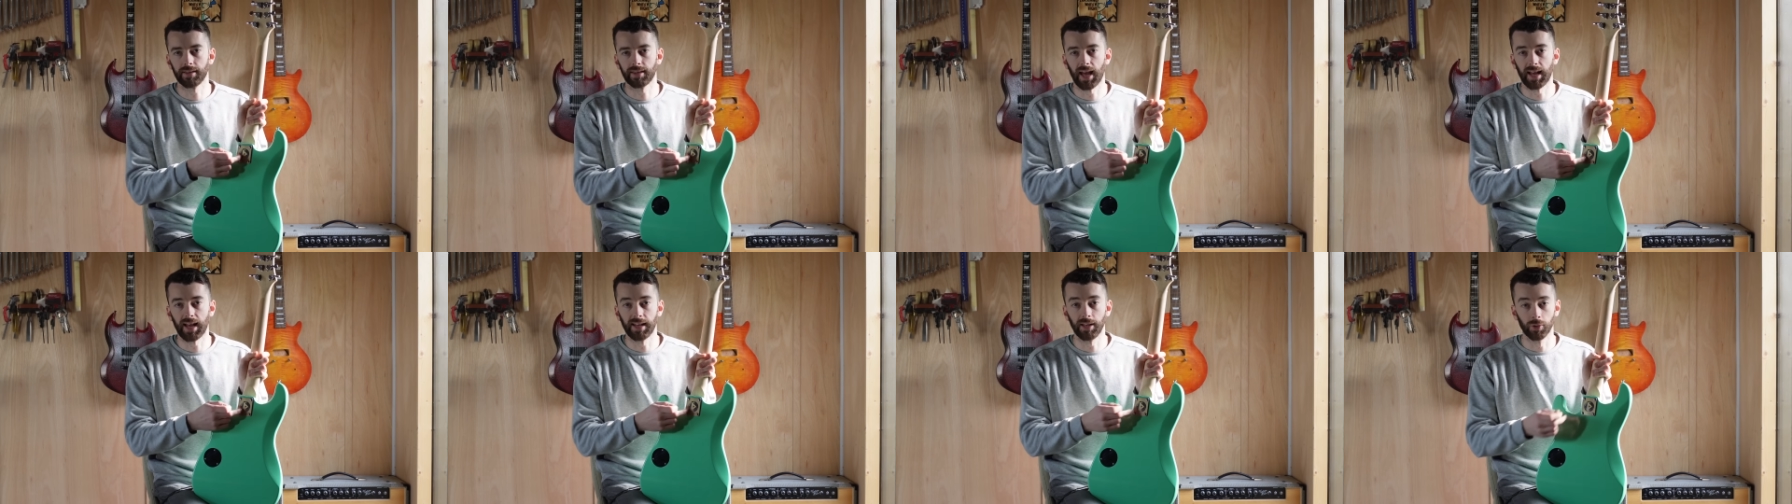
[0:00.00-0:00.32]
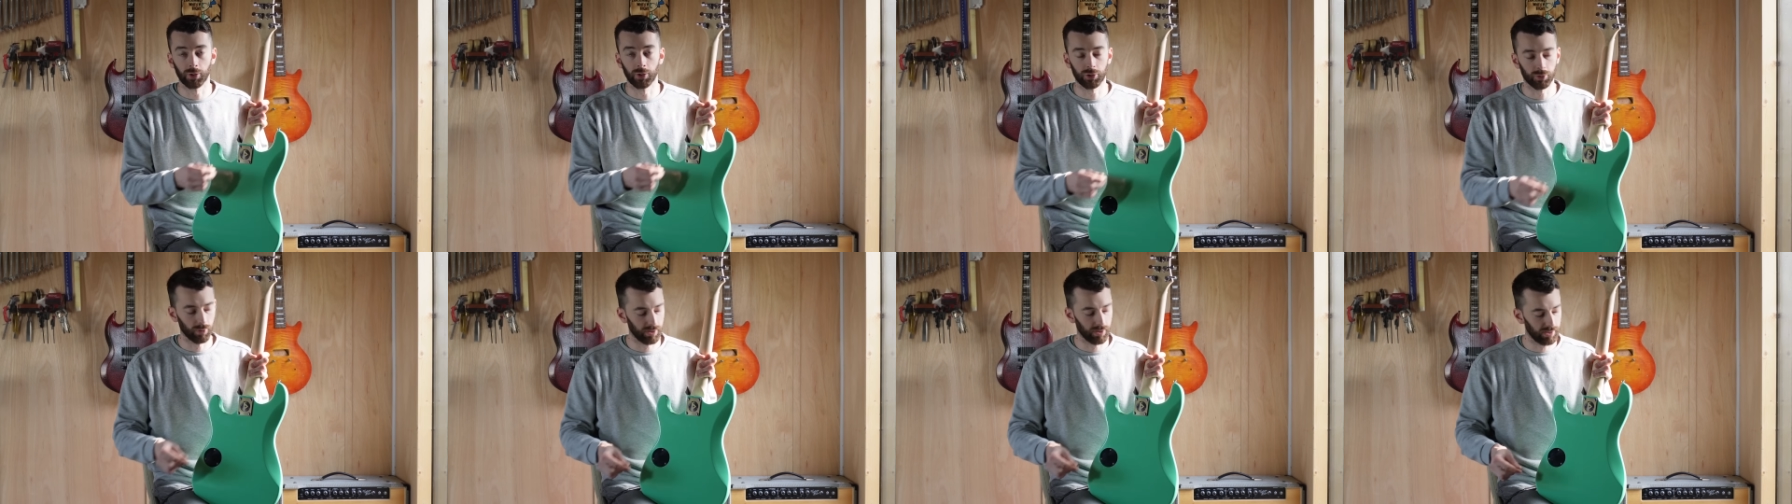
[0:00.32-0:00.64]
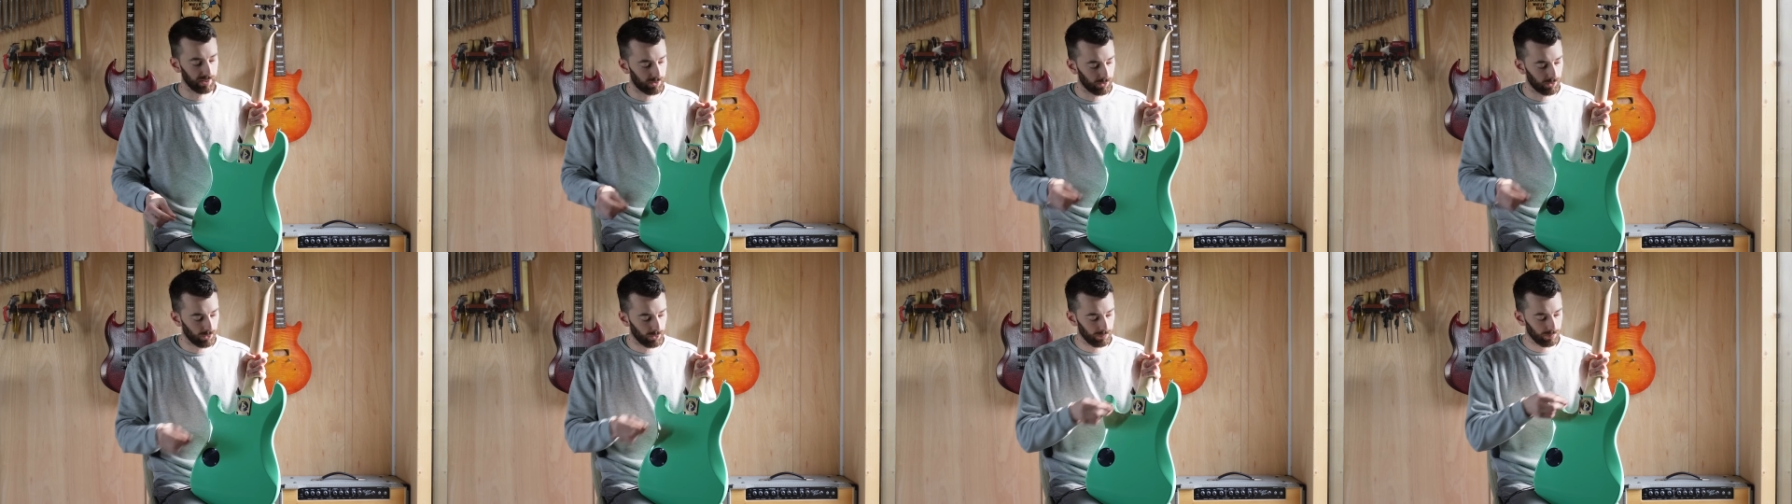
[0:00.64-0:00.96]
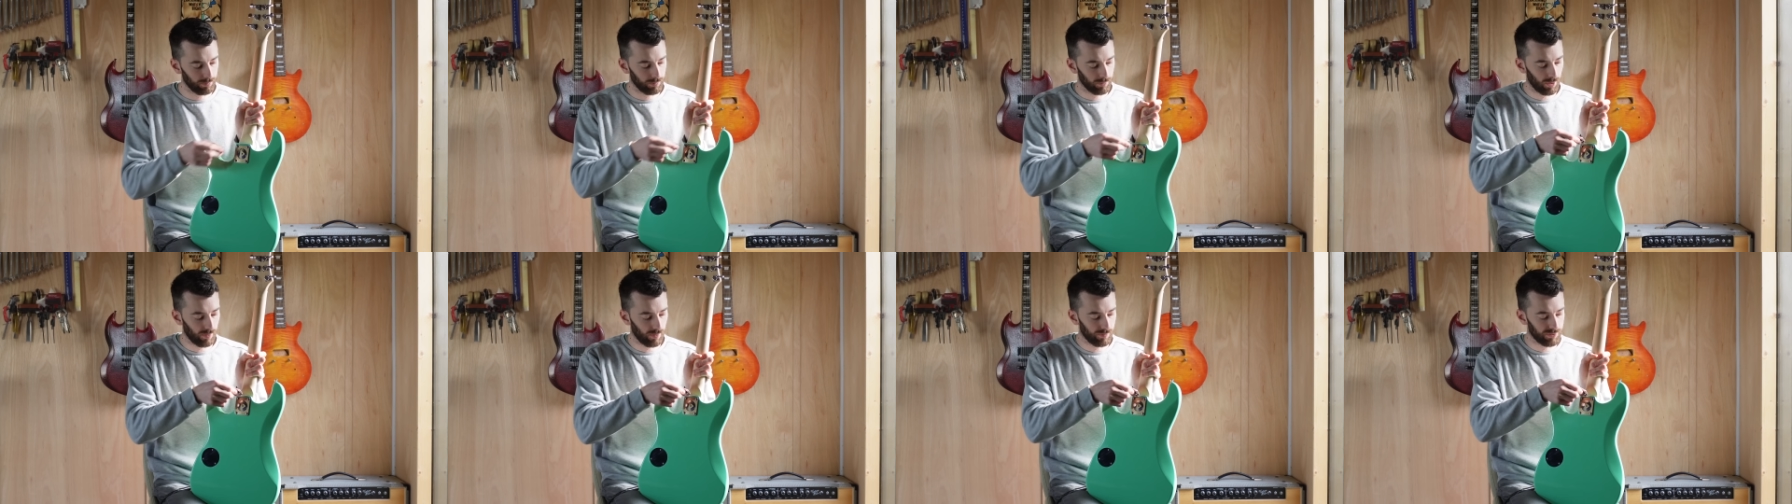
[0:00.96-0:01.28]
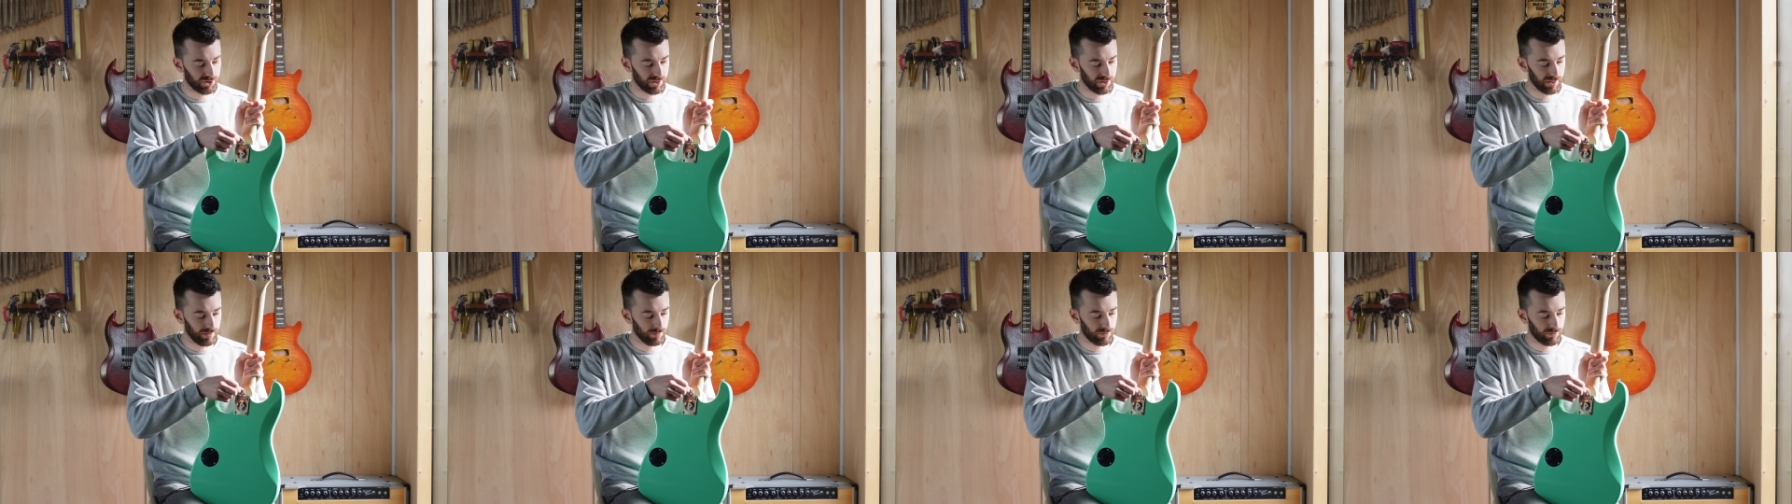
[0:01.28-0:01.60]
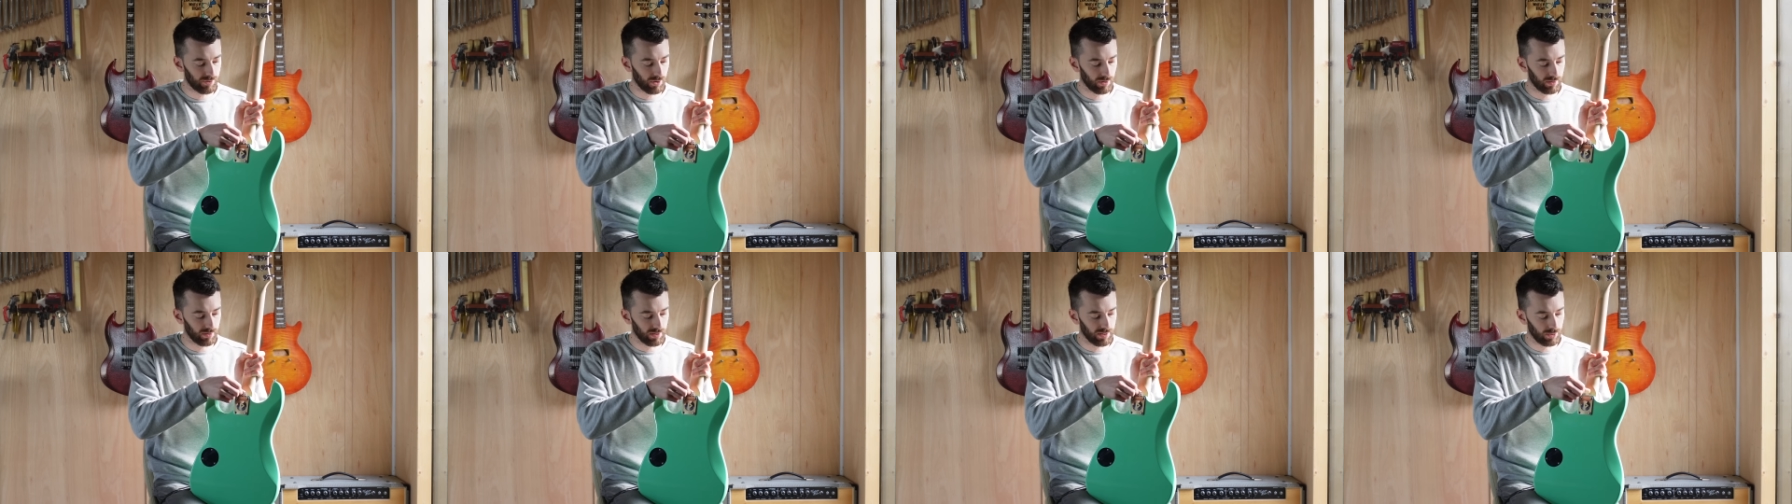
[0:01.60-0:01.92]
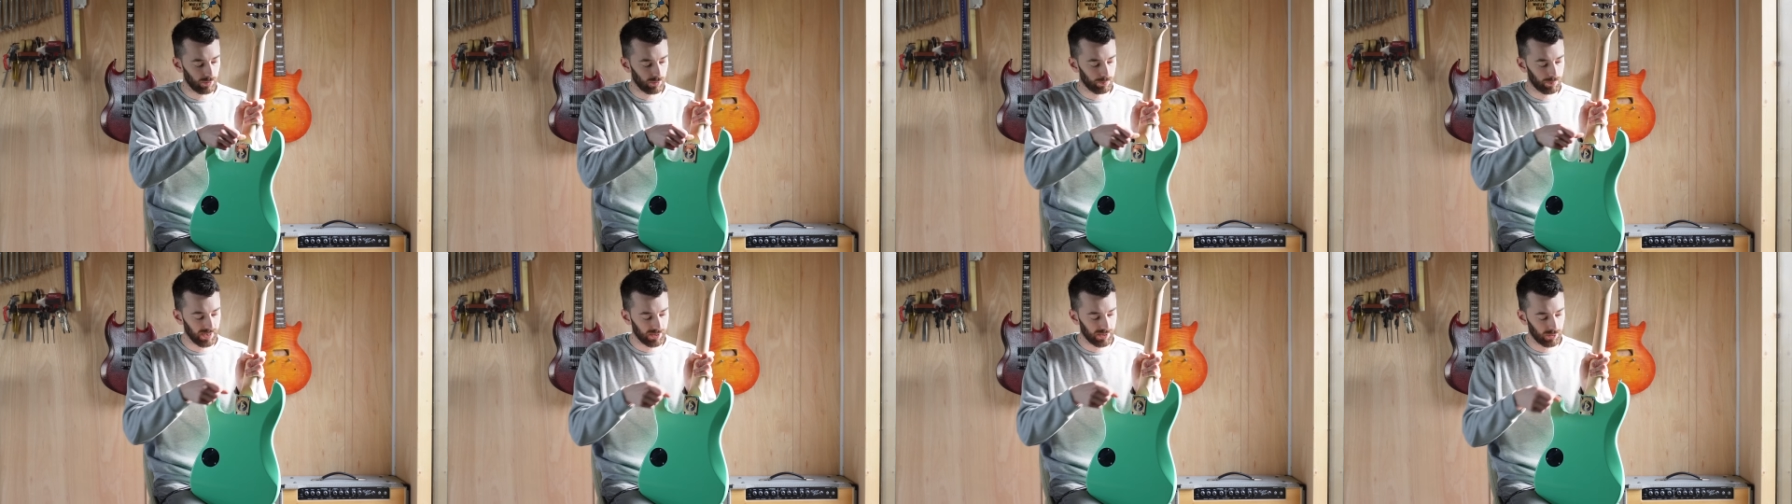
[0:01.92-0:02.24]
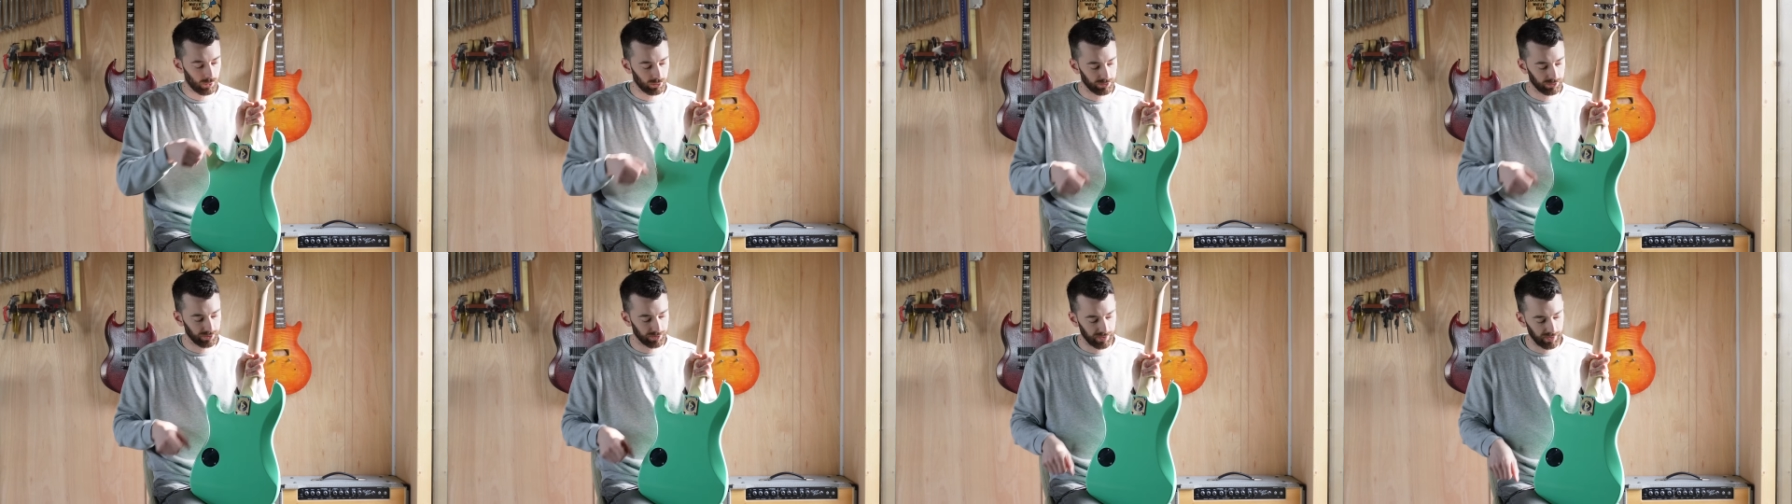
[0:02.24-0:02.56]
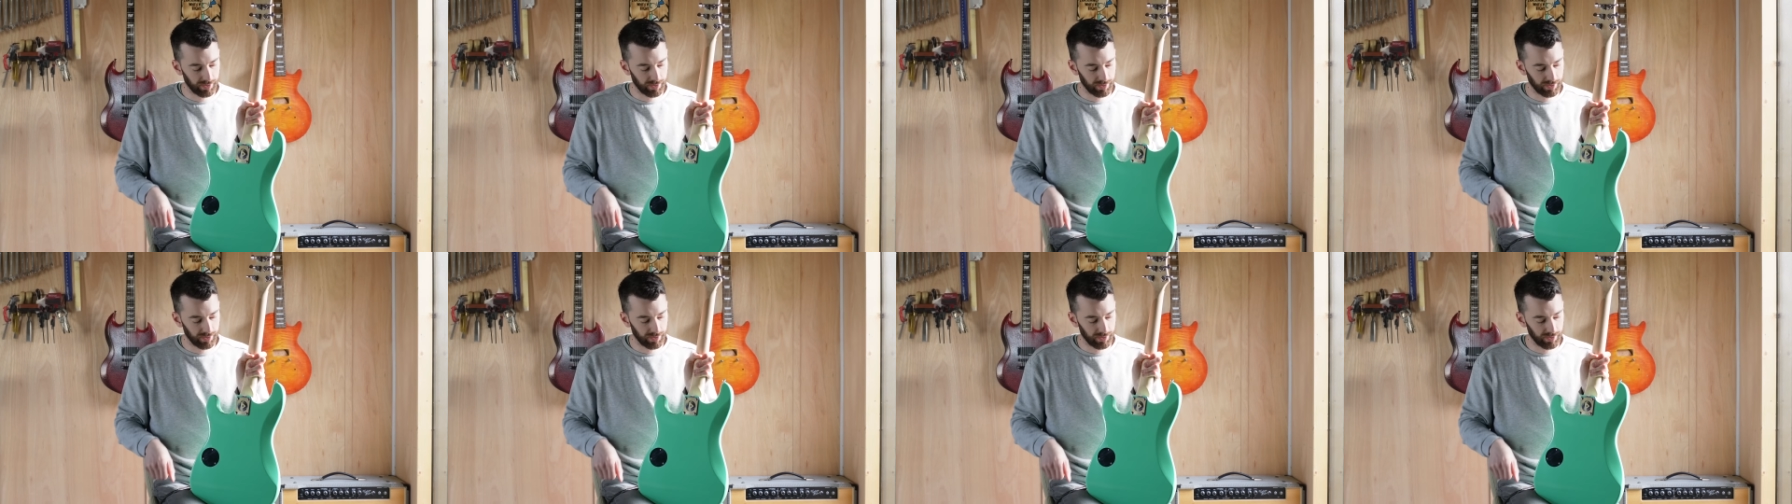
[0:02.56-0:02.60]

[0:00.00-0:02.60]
That looks really cool. Obviously we've got our little pick holder